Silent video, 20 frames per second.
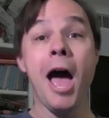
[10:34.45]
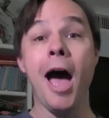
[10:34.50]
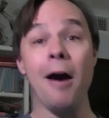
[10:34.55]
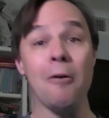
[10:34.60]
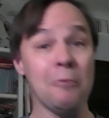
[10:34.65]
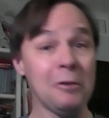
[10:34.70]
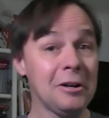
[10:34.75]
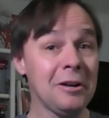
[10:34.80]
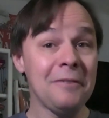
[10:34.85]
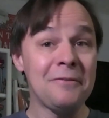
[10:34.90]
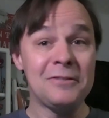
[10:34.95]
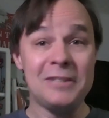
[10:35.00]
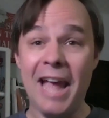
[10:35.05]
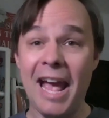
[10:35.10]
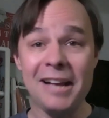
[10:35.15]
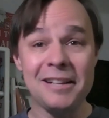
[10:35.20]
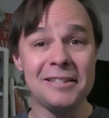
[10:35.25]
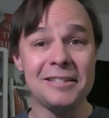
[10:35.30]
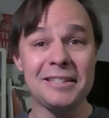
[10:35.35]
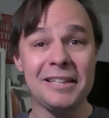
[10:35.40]
I wonder if
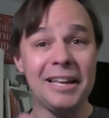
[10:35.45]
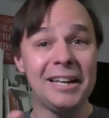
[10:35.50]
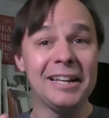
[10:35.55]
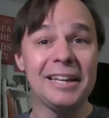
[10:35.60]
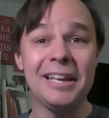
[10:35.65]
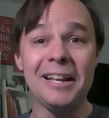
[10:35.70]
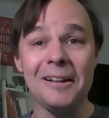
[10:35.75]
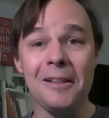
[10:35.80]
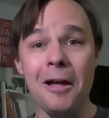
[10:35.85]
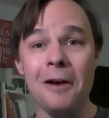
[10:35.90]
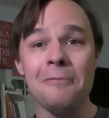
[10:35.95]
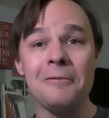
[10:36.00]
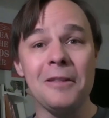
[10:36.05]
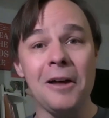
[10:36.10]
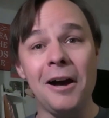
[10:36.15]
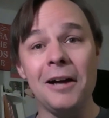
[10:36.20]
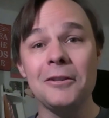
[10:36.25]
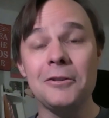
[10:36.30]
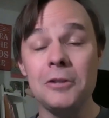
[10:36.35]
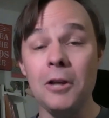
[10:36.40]
Dax is going to get along with
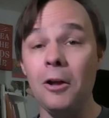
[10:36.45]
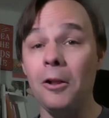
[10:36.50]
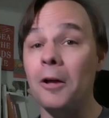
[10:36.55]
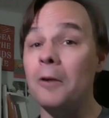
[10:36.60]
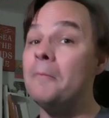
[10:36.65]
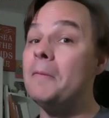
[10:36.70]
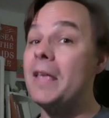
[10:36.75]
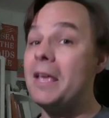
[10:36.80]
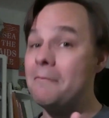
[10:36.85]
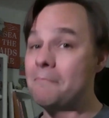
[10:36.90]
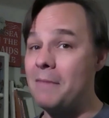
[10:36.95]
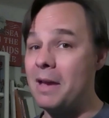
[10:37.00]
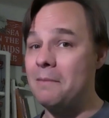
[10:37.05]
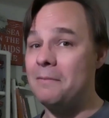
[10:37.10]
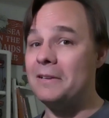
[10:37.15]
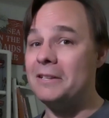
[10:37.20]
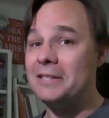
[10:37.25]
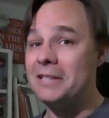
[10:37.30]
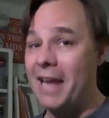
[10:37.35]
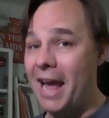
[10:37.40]
Han Solo.
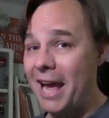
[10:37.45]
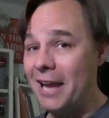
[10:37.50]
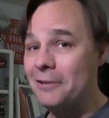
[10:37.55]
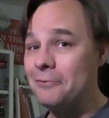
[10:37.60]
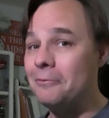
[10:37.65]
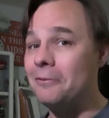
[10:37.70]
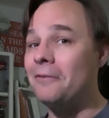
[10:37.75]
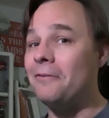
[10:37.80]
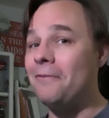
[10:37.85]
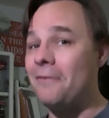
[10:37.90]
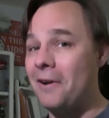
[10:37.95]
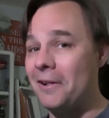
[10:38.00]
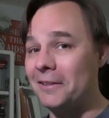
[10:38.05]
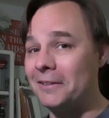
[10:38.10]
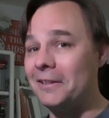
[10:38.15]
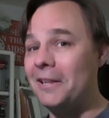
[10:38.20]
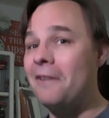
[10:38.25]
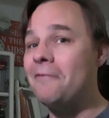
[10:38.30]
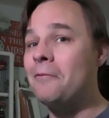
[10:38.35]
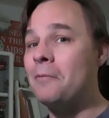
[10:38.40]
Maybe Dax will fall
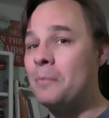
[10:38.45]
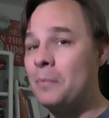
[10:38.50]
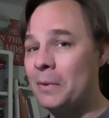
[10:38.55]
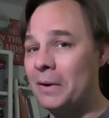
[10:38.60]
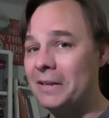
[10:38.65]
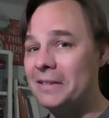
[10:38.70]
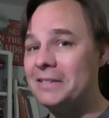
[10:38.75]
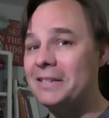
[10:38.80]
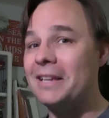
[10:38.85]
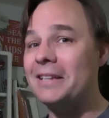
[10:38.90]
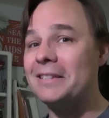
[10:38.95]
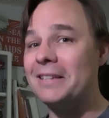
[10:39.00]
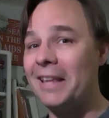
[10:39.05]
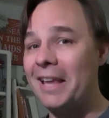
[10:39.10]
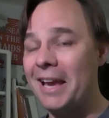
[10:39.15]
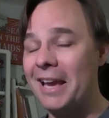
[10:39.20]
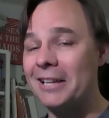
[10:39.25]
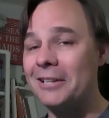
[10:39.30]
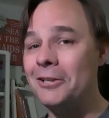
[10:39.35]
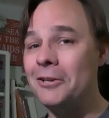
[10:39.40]
in love with Princess
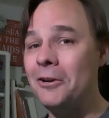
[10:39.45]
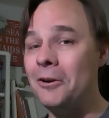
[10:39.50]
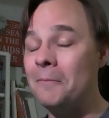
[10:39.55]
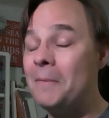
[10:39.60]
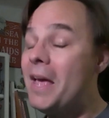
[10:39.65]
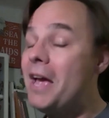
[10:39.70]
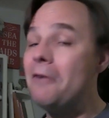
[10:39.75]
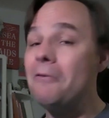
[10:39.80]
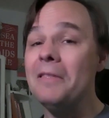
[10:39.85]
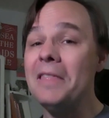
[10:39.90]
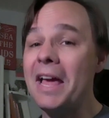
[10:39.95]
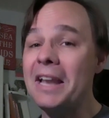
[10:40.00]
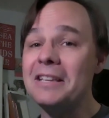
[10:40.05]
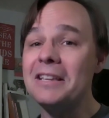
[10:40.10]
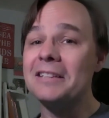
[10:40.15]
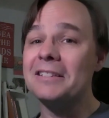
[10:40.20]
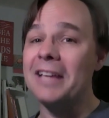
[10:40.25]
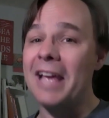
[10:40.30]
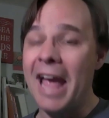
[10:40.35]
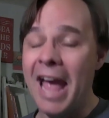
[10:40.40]
Leia too." Well, that
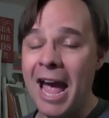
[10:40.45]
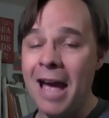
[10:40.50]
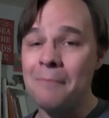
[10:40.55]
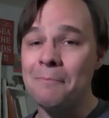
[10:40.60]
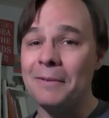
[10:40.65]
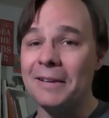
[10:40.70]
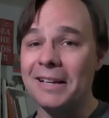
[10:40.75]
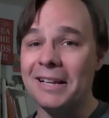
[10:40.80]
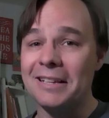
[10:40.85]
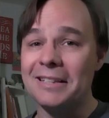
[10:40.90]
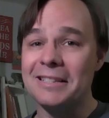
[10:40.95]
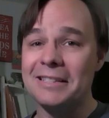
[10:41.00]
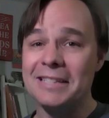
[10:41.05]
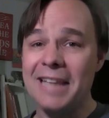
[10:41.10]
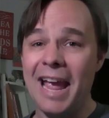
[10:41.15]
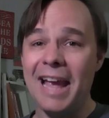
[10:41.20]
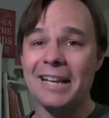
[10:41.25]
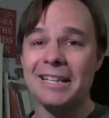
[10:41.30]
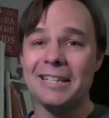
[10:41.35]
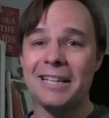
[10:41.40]
doesn't happen because
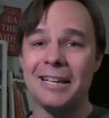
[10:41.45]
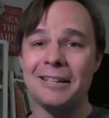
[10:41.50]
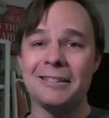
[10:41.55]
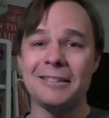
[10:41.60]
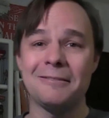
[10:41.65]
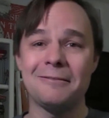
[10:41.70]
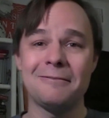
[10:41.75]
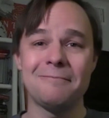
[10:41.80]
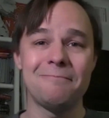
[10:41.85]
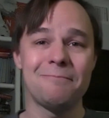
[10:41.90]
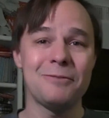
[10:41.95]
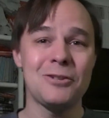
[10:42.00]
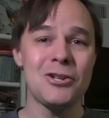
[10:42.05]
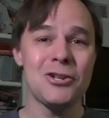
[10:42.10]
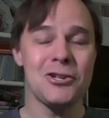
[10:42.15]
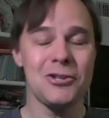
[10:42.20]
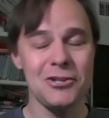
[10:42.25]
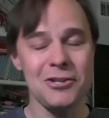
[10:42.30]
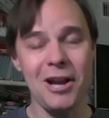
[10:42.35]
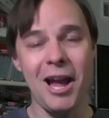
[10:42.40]
Dax gets
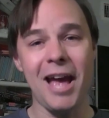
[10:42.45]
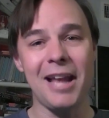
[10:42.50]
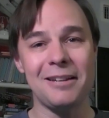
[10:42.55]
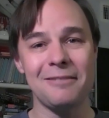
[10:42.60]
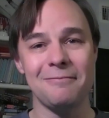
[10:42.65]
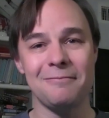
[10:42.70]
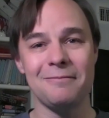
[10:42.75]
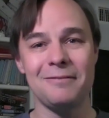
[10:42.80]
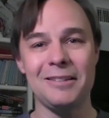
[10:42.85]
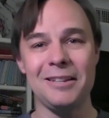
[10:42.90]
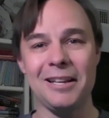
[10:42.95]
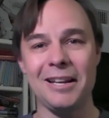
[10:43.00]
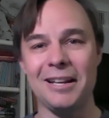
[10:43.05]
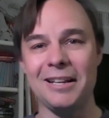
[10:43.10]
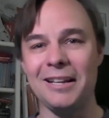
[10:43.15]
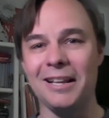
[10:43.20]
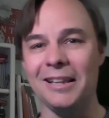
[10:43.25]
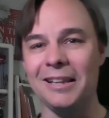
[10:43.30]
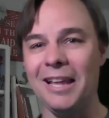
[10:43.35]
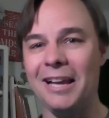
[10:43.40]
shot
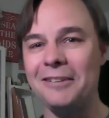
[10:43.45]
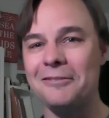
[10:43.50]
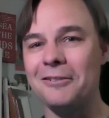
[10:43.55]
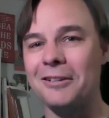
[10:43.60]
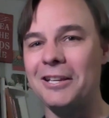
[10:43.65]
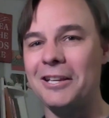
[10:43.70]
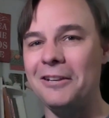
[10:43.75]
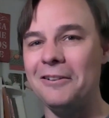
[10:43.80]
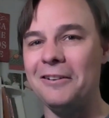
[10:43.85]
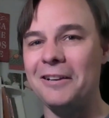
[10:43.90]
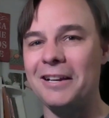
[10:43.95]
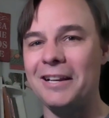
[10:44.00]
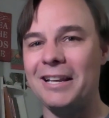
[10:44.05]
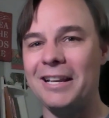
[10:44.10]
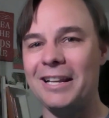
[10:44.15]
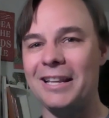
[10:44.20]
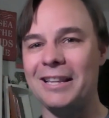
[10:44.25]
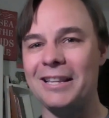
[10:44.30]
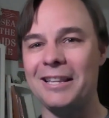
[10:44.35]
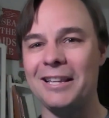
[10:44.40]
and electrocuted
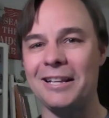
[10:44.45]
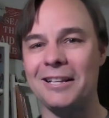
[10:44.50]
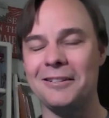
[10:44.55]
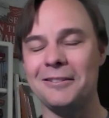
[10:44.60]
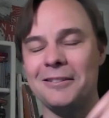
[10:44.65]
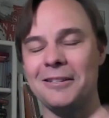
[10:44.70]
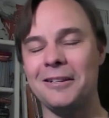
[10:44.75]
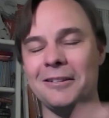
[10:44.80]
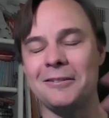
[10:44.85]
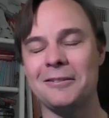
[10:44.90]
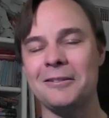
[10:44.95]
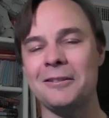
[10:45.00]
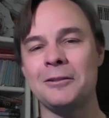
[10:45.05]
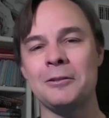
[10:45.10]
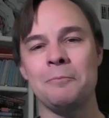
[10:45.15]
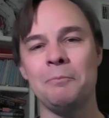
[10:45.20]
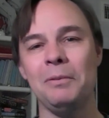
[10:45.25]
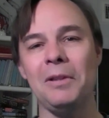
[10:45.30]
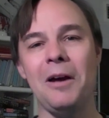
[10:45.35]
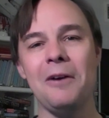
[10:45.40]
and there's
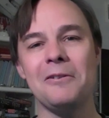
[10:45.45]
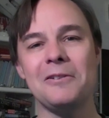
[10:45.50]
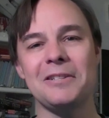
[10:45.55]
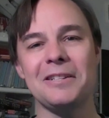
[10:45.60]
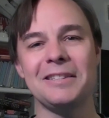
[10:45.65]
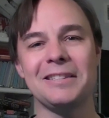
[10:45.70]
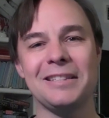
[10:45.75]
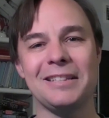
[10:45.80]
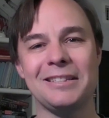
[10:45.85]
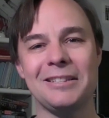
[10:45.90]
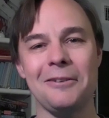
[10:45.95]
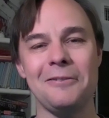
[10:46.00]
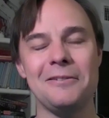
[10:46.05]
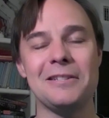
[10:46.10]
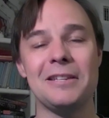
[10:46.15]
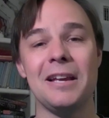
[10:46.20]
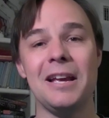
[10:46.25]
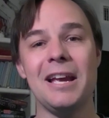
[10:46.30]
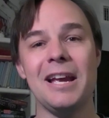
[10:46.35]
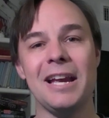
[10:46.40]
explosions. And so
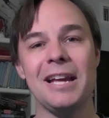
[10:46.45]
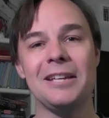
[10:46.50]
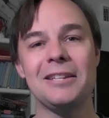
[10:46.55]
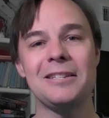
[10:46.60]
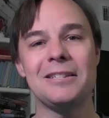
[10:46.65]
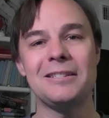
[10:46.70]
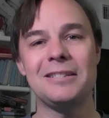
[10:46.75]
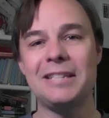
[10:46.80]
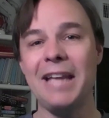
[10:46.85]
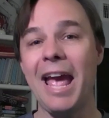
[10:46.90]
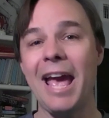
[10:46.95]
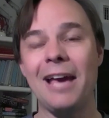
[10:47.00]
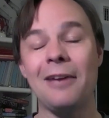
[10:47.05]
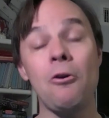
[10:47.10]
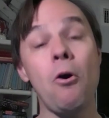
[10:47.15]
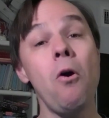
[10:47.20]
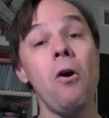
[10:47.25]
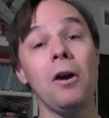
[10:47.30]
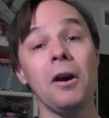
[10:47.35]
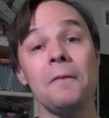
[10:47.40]
he's dead
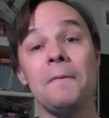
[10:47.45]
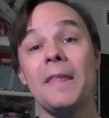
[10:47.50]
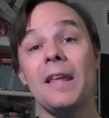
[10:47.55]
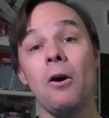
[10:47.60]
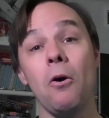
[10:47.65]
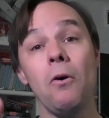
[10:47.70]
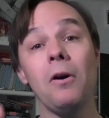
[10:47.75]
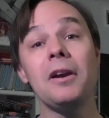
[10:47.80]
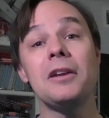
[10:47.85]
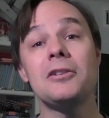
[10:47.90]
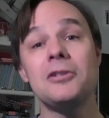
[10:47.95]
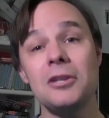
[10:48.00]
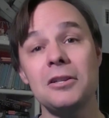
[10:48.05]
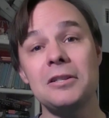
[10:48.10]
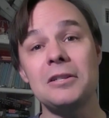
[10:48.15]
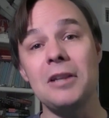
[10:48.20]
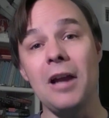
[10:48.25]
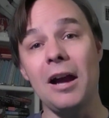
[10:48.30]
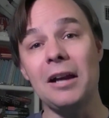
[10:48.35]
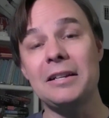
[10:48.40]
or he's
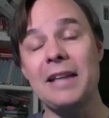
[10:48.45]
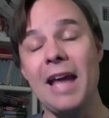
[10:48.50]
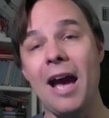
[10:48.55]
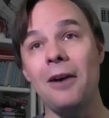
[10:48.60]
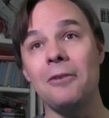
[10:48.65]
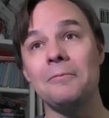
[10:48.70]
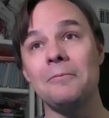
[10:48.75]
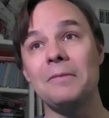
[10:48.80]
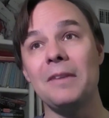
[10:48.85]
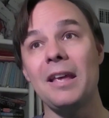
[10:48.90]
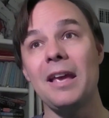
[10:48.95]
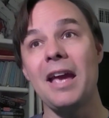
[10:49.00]
just knocked out.